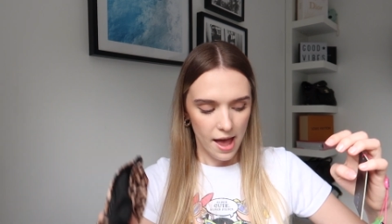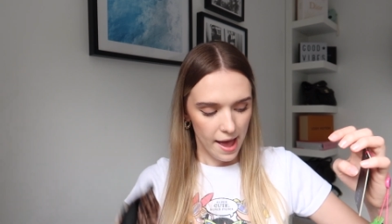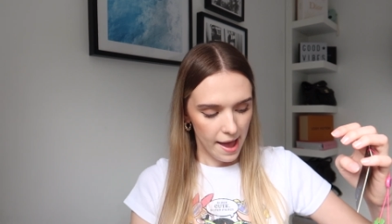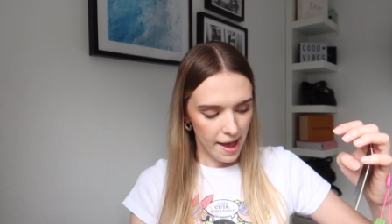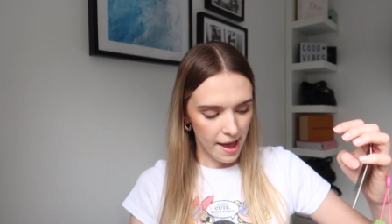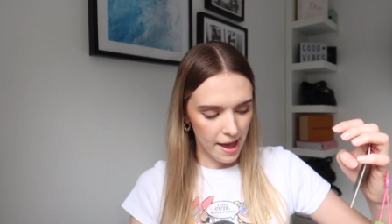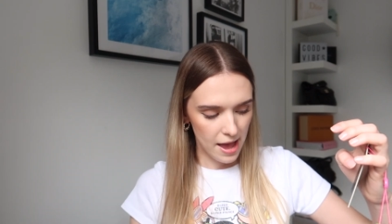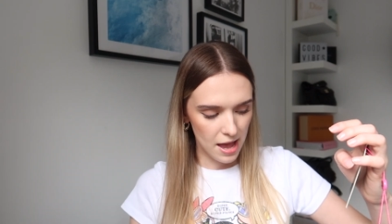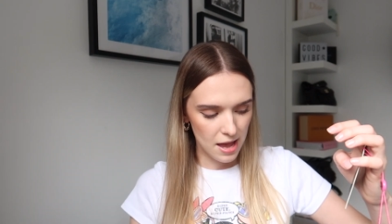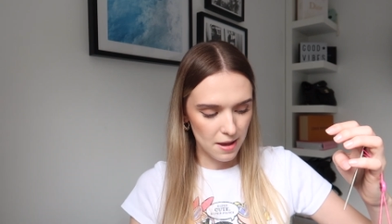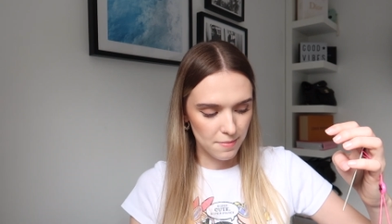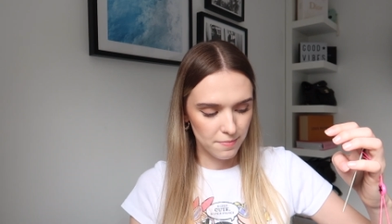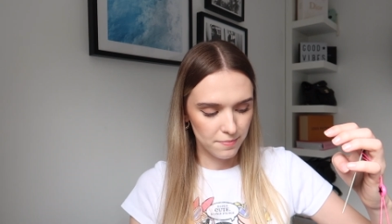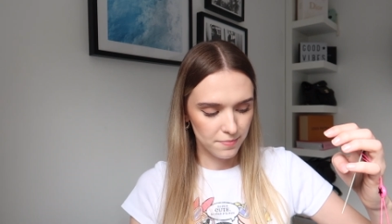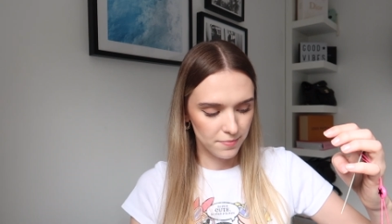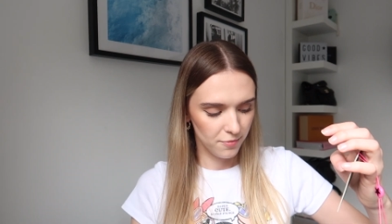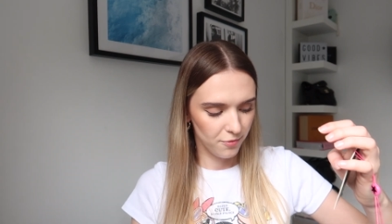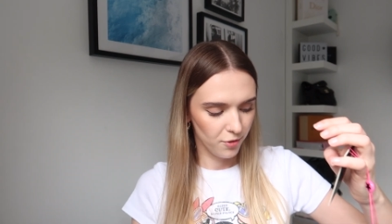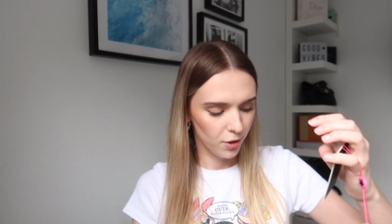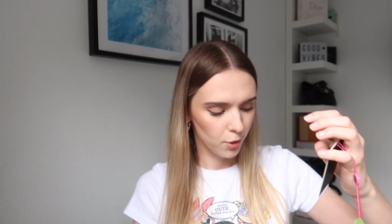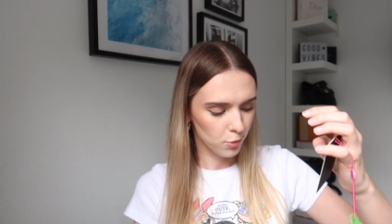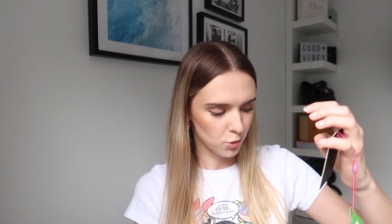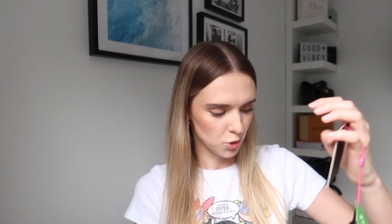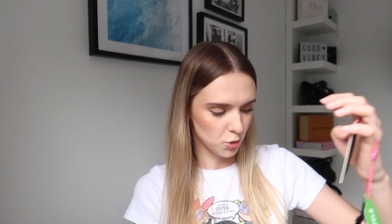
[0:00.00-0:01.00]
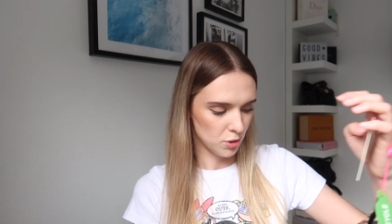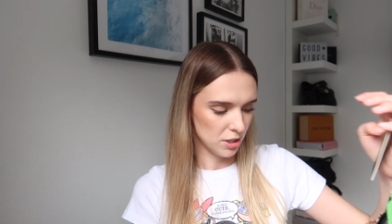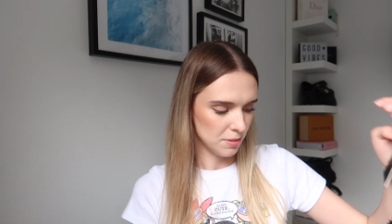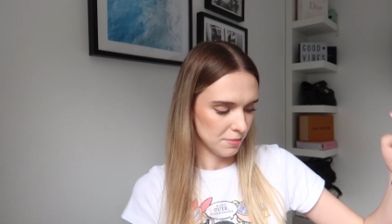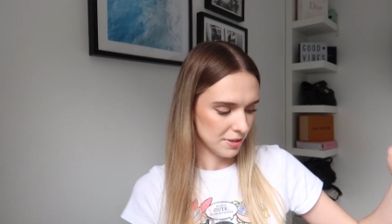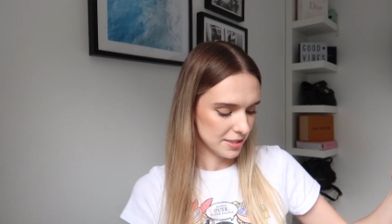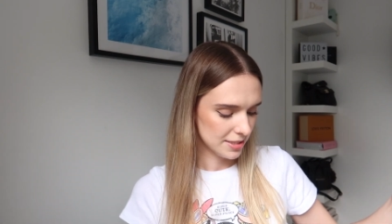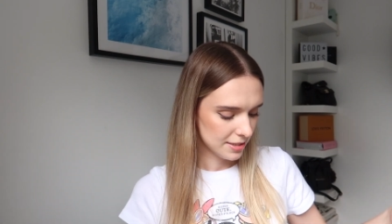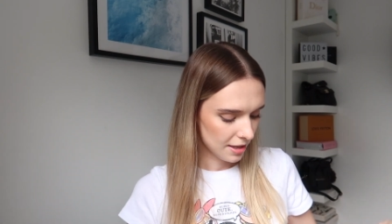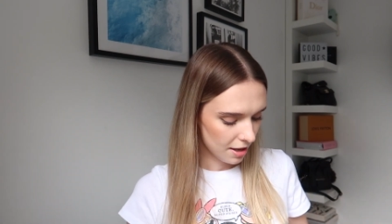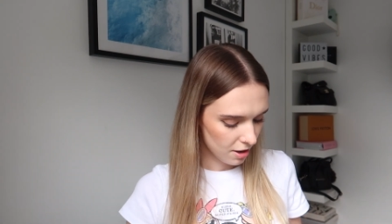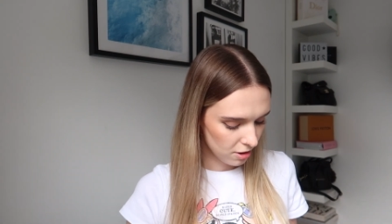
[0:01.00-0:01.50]
If I would treat
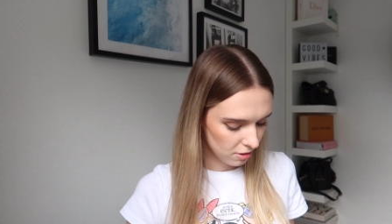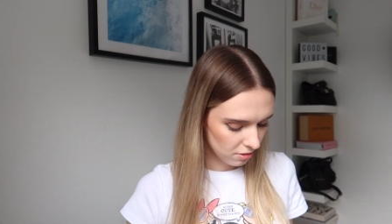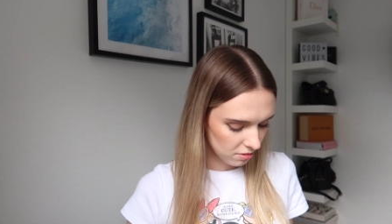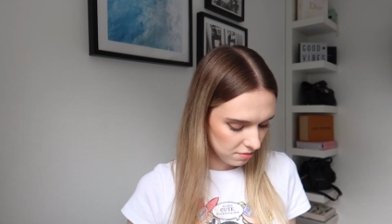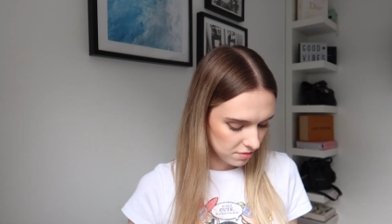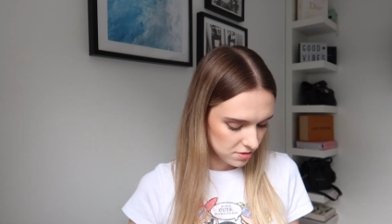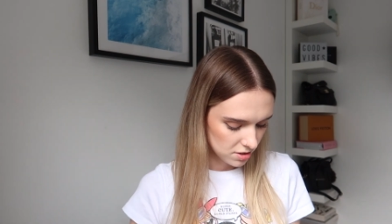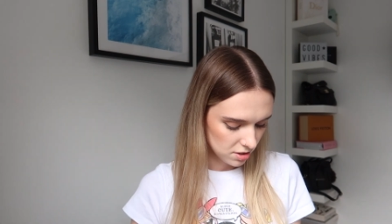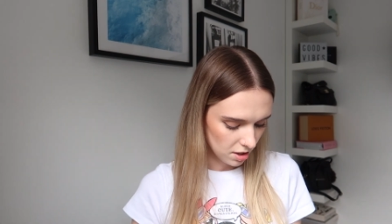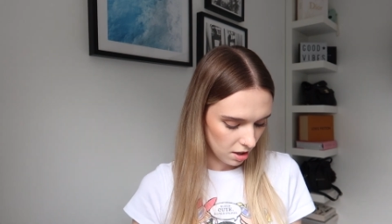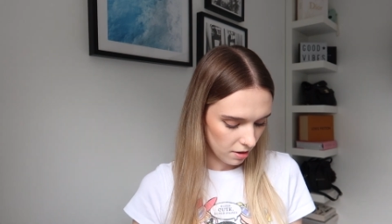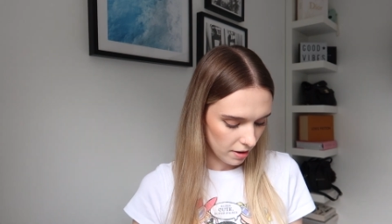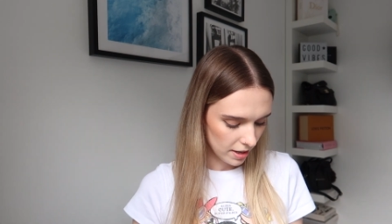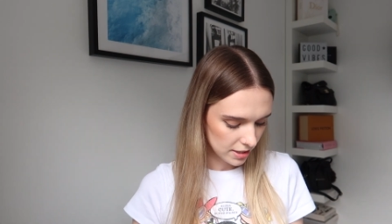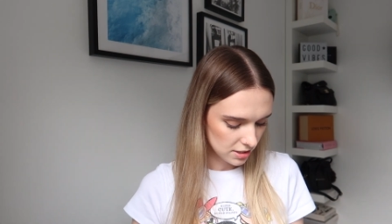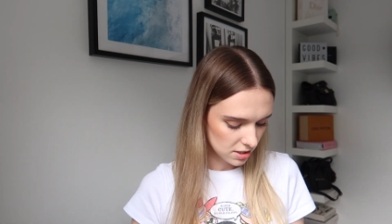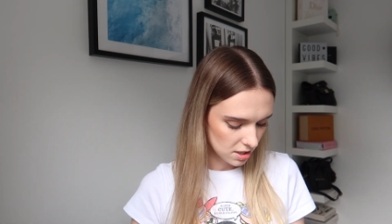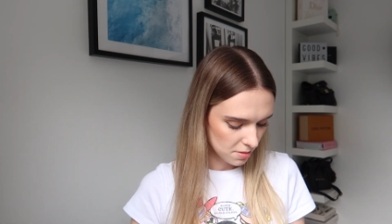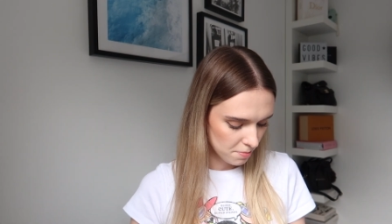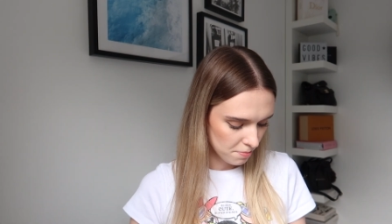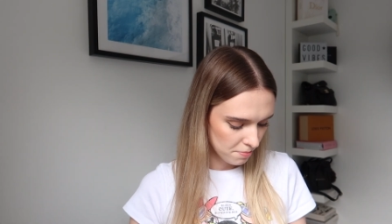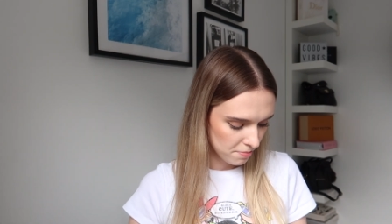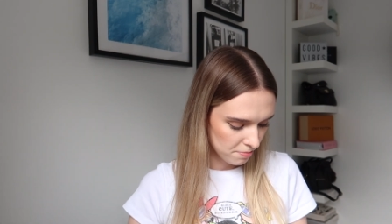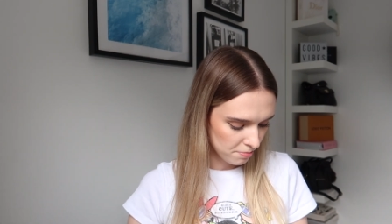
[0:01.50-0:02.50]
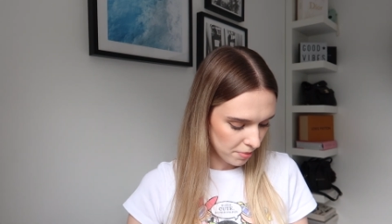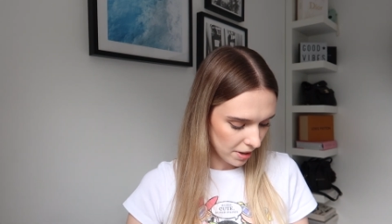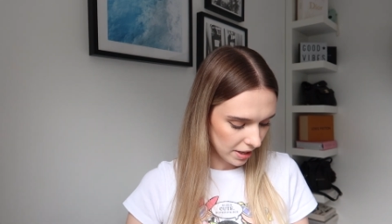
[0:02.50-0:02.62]
myself, so I ended up